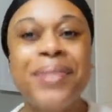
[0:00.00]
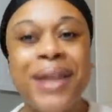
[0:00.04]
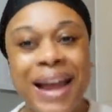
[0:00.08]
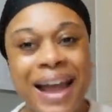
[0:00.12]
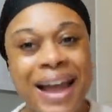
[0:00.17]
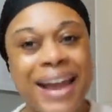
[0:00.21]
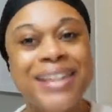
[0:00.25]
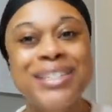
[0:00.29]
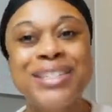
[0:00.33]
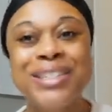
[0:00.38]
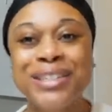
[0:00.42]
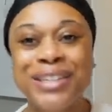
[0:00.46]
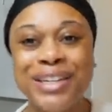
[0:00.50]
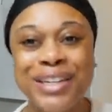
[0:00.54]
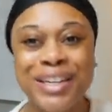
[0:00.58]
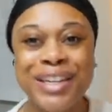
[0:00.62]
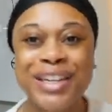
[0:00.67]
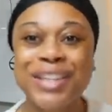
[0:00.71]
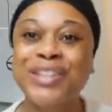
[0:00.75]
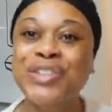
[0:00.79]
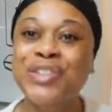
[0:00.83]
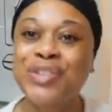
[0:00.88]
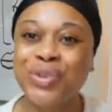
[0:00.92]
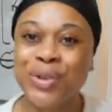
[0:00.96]
but I actually
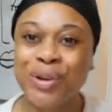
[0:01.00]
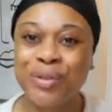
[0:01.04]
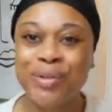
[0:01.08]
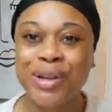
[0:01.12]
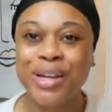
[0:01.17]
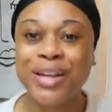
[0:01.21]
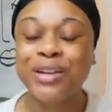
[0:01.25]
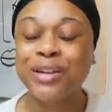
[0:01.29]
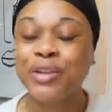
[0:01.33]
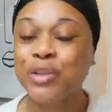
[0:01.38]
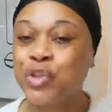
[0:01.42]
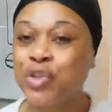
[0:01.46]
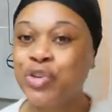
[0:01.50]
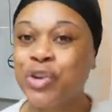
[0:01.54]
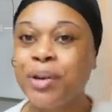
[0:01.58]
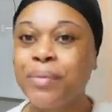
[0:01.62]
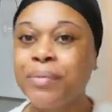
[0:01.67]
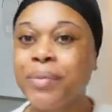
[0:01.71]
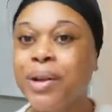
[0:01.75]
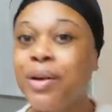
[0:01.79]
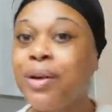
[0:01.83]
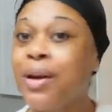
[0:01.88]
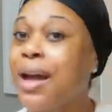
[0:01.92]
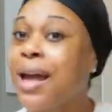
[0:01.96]
enjoy running on a
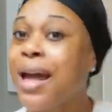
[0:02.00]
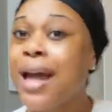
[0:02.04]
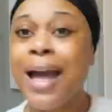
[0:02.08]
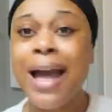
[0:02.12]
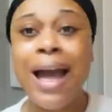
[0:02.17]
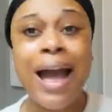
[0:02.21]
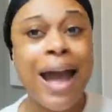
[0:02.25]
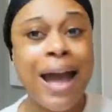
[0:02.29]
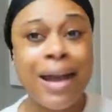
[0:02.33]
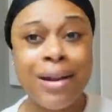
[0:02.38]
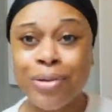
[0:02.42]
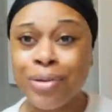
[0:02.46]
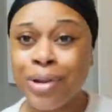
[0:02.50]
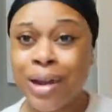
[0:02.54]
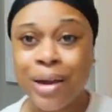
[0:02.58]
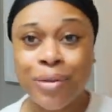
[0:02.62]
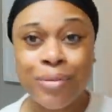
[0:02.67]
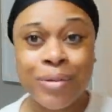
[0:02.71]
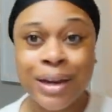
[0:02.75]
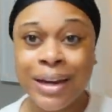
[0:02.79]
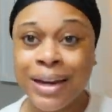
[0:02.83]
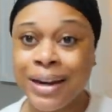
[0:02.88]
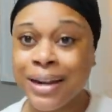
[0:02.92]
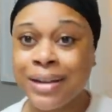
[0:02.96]
treadmill. I don't like
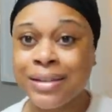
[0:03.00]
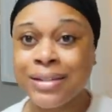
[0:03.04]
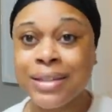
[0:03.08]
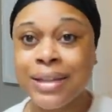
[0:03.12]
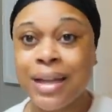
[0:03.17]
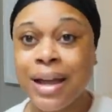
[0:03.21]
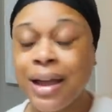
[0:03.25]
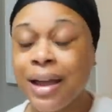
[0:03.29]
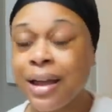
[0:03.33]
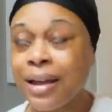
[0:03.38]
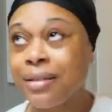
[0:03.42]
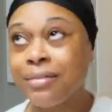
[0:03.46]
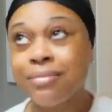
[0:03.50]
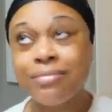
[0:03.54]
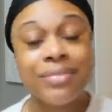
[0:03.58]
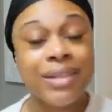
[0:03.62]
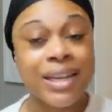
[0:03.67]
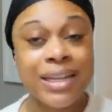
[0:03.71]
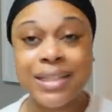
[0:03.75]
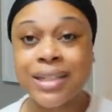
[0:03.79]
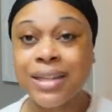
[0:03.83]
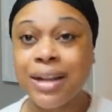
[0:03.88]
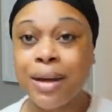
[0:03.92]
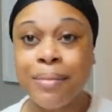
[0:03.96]
running outside.
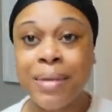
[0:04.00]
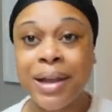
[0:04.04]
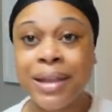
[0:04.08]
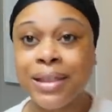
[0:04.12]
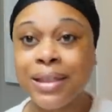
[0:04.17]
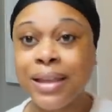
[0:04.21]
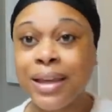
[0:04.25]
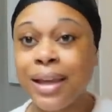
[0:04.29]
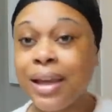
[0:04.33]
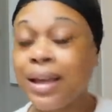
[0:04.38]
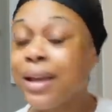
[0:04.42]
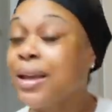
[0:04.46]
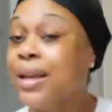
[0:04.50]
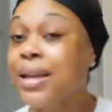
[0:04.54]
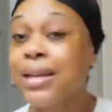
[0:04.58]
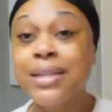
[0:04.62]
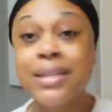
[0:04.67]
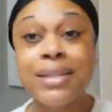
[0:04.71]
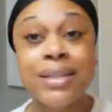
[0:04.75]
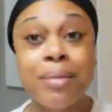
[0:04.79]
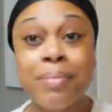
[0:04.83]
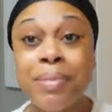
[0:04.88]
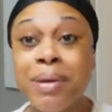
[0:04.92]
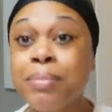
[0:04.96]
That's not my thing.
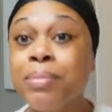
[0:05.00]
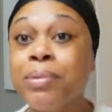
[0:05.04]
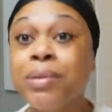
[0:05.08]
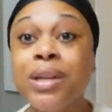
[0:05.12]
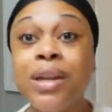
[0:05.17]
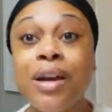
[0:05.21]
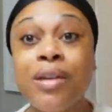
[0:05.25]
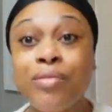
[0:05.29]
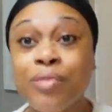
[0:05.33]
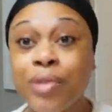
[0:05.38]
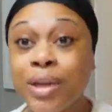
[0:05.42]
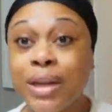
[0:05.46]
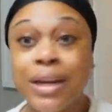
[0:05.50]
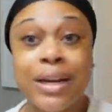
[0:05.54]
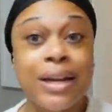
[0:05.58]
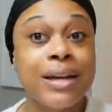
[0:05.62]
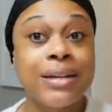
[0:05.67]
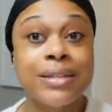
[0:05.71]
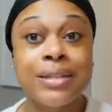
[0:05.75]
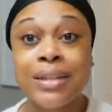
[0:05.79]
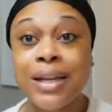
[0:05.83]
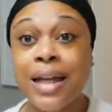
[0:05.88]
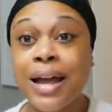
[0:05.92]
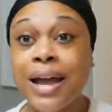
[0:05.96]
Some people love running
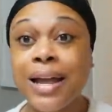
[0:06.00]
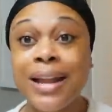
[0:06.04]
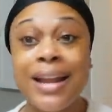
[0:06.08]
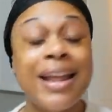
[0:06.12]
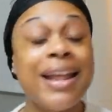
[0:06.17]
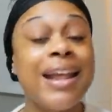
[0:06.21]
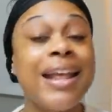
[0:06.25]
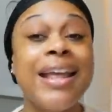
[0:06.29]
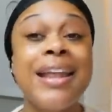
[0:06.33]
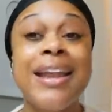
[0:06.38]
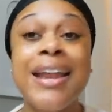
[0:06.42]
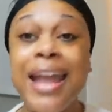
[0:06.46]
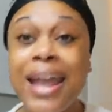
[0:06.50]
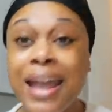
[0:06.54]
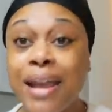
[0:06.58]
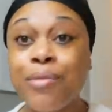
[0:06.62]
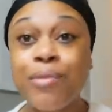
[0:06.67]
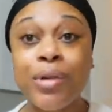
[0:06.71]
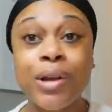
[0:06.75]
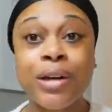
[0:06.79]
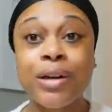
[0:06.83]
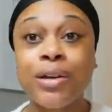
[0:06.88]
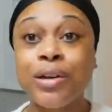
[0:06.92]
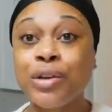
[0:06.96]
outside and hate
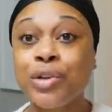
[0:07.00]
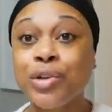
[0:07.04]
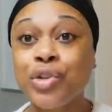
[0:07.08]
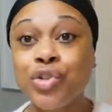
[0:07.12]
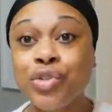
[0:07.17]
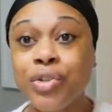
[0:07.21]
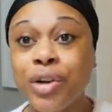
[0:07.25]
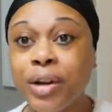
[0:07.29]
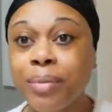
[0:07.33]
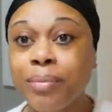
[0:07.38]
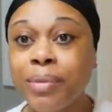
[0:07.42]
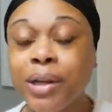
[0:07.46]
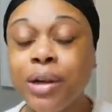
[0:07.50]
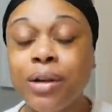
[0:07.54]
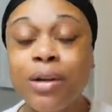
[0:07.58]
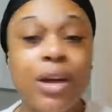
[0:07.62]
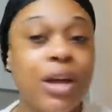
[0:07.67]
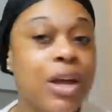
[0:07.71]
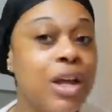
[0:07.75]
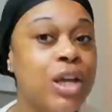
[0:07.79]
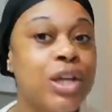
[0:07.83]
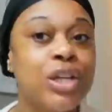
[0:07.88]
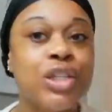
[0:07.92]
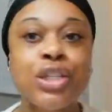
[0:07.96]
running on the treadmill.
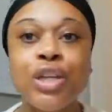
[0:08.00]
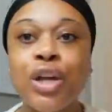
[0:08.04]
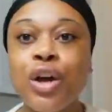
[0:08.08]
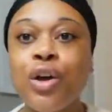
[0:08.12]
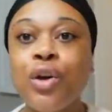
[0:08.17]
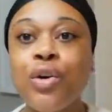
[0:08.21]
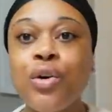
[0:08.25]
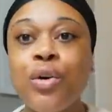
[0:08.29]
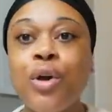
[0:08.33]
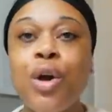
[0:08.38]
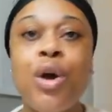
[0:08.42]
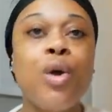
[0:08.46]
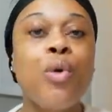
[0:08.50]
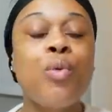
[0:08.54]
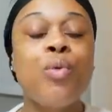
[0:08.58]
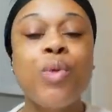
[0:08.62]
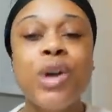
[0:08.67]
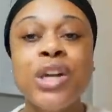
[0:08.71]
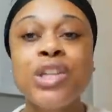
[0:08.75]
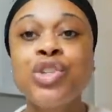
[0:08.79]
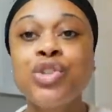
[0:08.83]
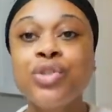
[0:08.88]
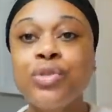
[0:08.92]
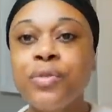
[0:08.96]
So
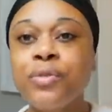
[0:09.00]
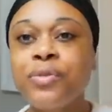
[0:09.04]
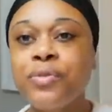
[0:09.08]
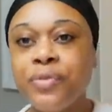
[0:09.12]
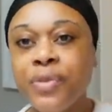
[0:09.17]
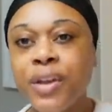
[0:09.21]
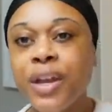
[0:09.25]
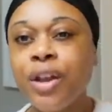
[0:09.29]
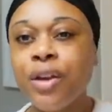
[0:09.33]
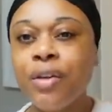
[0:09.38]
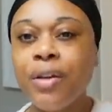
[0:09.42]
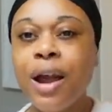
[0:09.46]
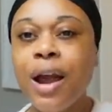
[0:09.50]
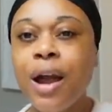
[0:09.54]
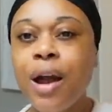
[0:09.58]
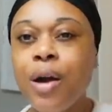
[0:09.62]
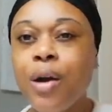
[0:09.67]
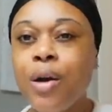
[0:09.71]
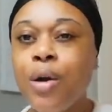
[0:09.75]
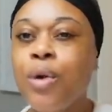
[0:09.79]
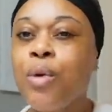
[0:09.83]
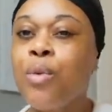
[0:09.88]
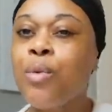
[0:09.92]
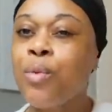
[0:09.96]
once you figure
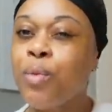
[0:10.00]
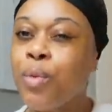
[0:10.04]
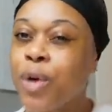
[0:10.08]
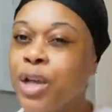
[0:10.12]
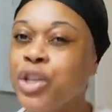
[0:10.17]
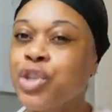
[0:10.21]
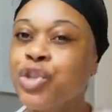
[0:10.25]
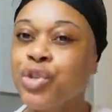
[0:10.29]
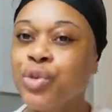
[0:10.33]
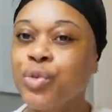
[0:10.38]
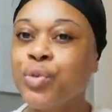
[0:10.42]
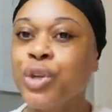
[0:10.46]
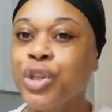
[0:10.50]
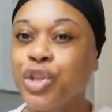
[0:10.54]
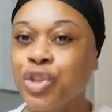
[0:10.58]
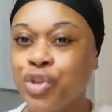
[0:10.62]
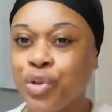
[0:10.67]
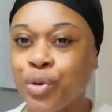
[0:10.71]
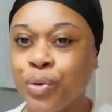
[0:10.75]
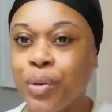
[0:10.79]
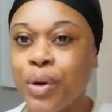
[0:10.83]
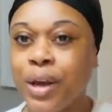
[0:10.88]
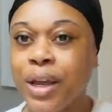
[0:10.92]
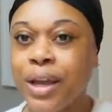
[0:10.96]
out what you
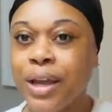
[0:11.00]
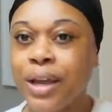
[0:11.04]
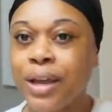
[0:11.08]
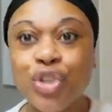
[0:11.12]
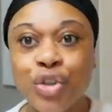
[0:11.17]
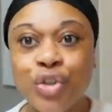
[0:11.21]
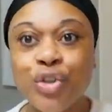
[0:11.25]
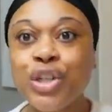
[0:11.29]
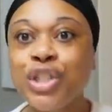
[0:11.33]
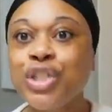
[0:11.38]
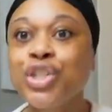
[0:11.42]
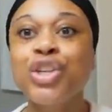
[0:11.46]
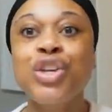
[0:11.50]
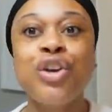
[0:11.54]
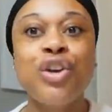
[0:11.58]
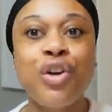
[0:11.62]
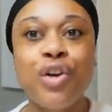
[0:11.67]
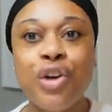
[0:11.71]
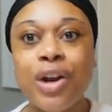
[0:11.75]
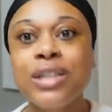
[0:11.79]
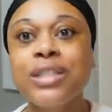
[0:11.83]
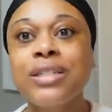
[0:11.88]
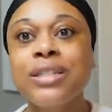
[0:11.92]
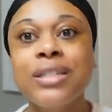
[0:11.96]
enjoy, do it to your
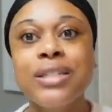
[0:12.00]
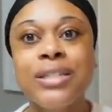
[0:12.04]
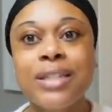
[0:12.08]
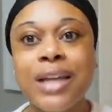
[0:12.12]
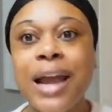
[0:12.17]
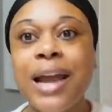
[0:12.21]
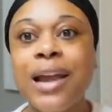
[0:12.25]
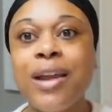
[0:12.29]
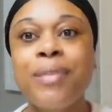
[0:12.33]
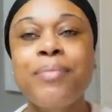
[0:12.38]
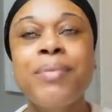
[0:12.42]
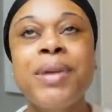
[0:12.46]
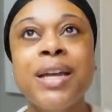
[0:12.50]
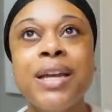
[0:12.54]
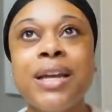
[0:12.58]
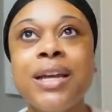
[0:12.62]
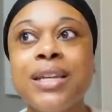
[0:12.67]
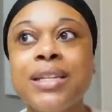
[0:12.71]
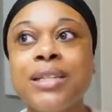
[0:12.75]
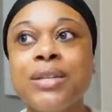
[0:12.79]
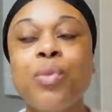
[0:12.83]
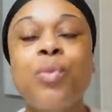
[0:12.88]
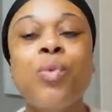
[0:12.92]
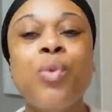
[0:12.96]
heart's desire
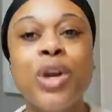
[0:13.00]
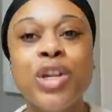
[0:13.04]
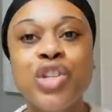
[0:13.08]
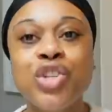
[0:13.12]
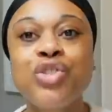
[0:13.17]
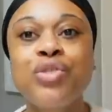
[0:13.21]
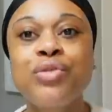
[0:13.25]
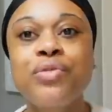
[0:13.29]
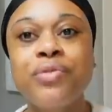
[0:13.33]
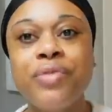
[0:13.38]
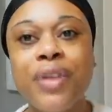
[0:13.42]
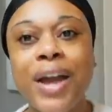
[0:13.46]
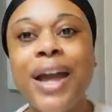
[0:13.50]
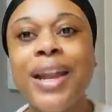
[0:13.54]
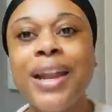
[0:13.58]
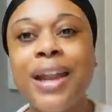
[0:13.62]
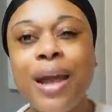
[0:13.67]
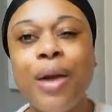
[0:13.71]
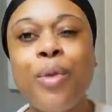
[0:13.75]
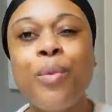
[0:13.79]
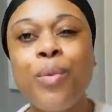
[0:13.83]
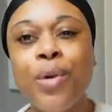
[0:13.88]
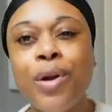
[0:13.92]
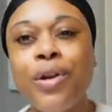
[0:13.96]
because once you find
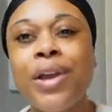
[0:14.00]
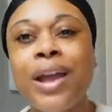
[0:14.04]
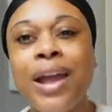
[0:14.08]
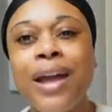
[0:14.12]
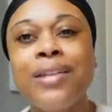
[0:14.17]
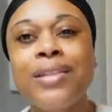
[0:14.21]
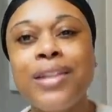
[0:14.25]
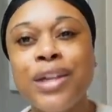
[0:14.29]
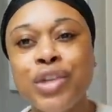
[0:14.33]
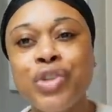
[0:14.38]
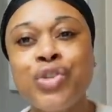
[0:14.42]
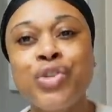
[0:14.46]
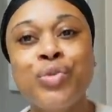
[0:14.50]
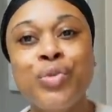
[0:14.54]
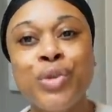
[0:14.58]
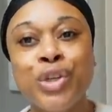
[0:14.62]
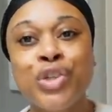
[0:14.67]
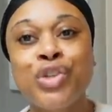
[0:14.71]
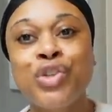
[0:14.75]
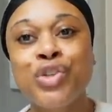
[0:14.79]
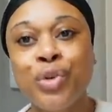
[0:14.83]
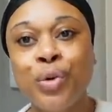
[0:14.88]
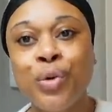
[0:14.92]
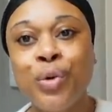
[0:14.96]
that workout that you
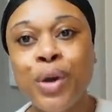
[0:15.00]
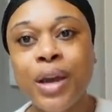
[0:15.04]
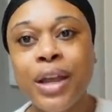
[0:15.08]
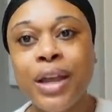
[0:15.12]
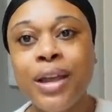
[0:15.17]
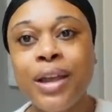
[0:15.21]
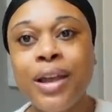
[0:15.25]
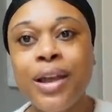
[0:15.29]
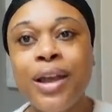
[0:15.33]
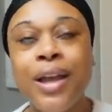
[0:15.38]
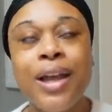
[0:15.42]
enjoy,